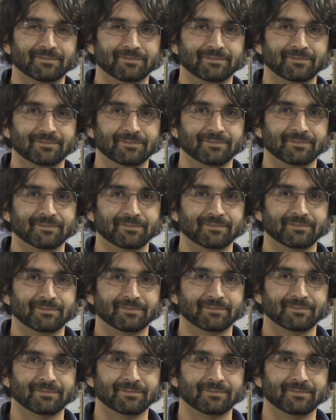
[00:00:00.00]

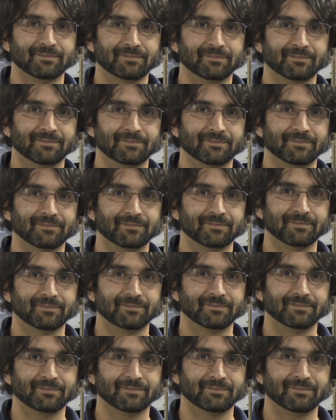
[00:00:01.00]

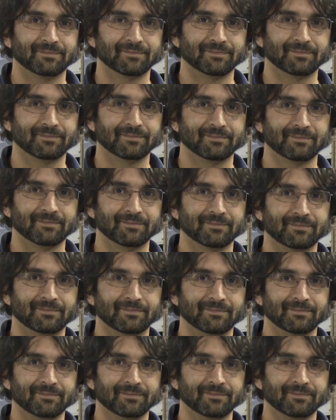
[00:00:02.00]

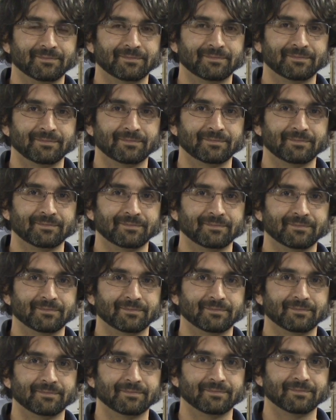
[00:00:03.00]

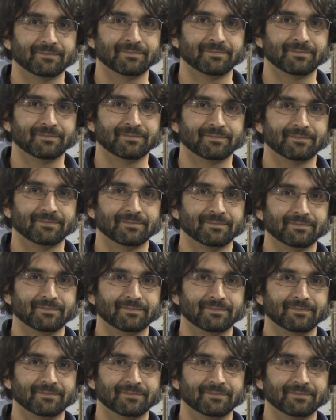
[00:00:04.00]

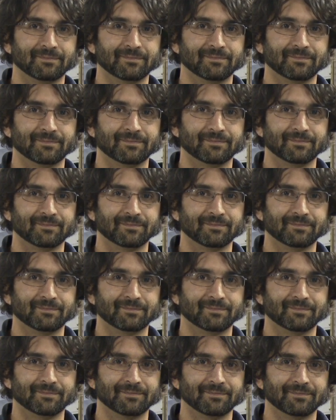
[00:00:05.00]

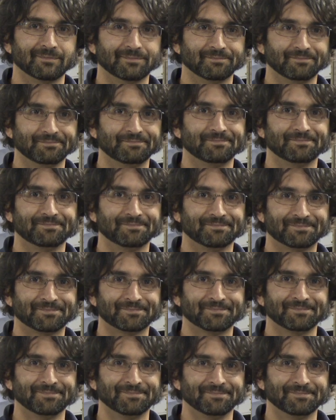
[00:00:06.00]

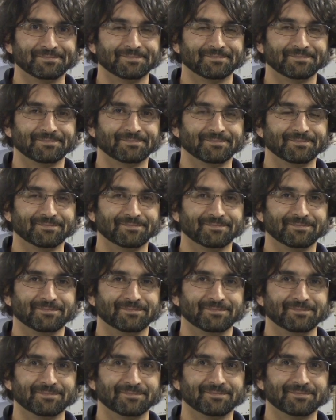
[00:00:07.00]
(not speaking)